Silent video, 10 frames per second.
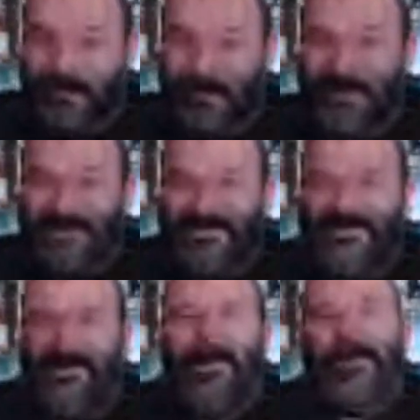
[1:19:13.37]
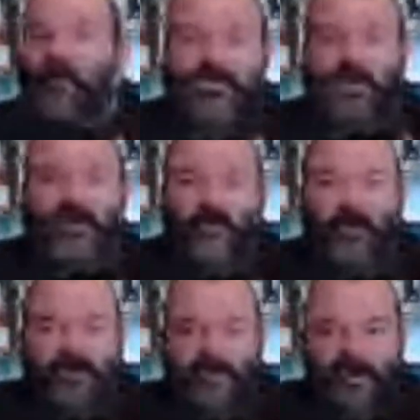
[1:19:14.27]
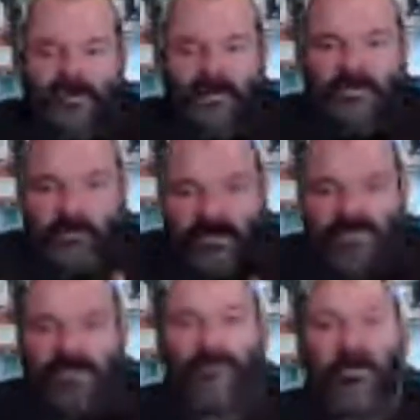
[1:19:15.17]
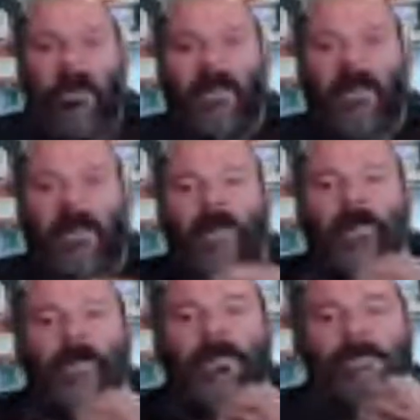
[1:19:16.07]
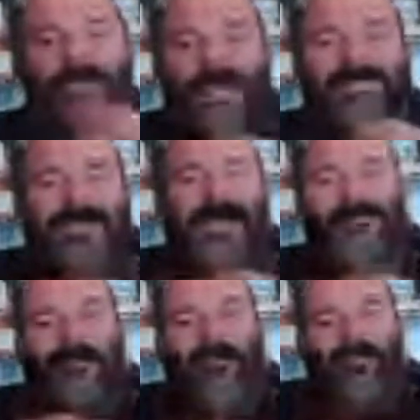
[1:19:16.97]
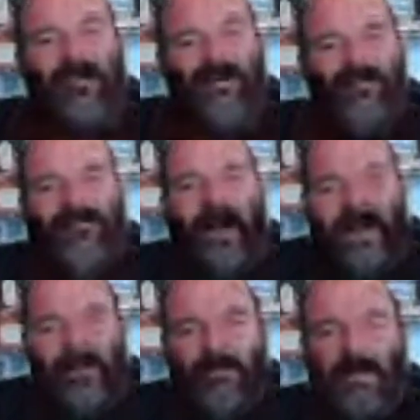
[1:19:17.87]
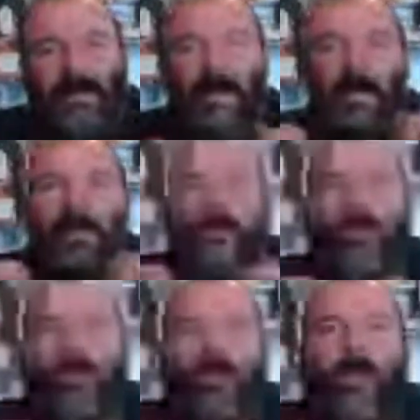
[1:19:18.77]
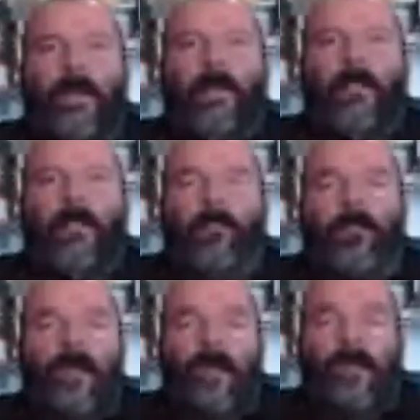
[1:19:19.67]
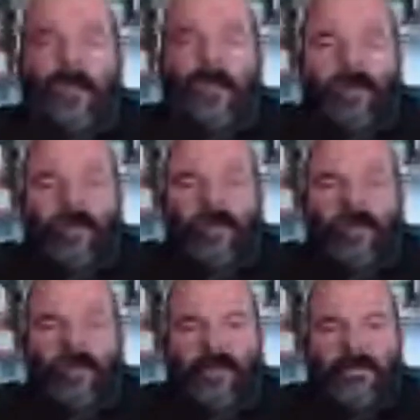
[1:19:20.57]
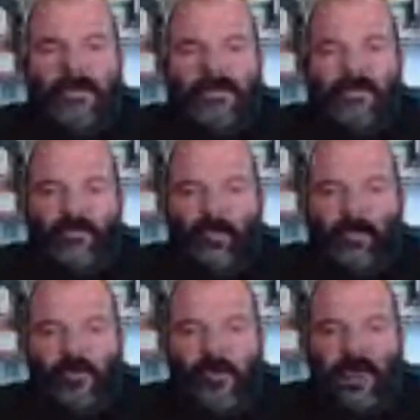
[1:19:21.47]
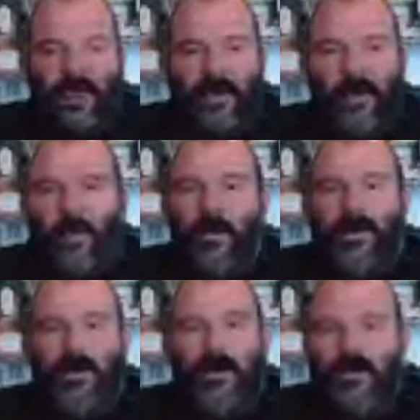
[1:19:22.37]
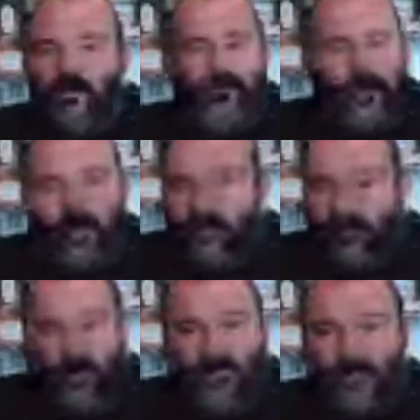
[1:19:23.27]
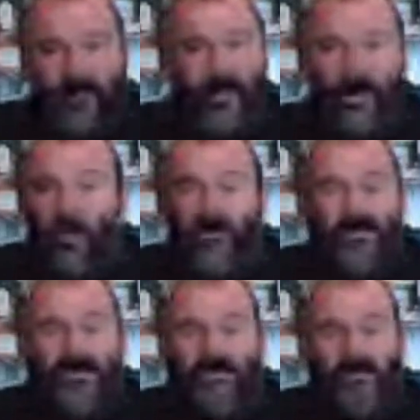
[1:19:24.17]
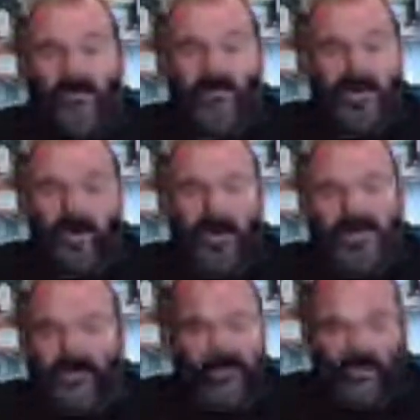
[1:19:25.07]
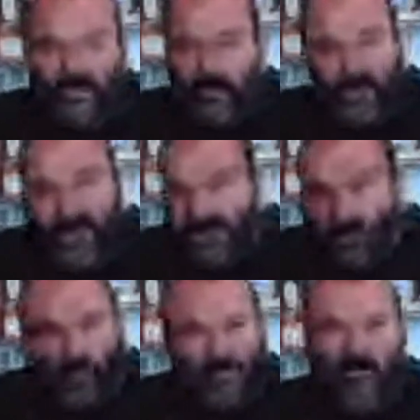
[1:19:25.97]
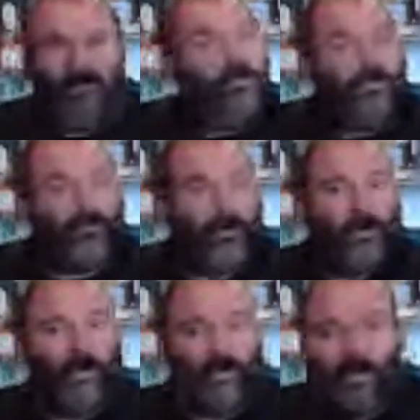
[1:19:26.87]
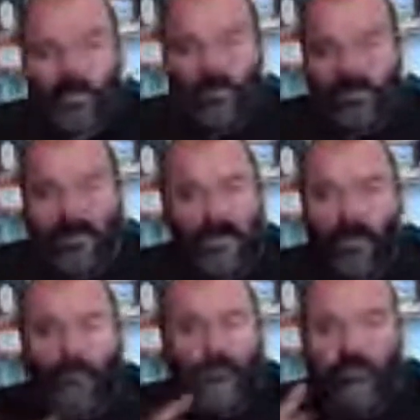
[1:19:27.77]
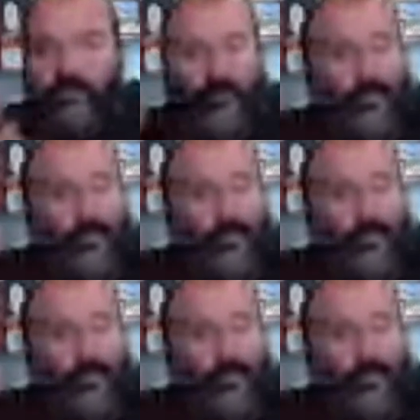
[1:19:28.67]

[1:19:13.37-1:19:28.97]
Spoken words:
I know rosemary is not spicy, but like that type of vibe. Like you ever made like a dish where you had you burned rosemary, or there's even cocktails out there where they torch a rosemary over old fashioned or whatever.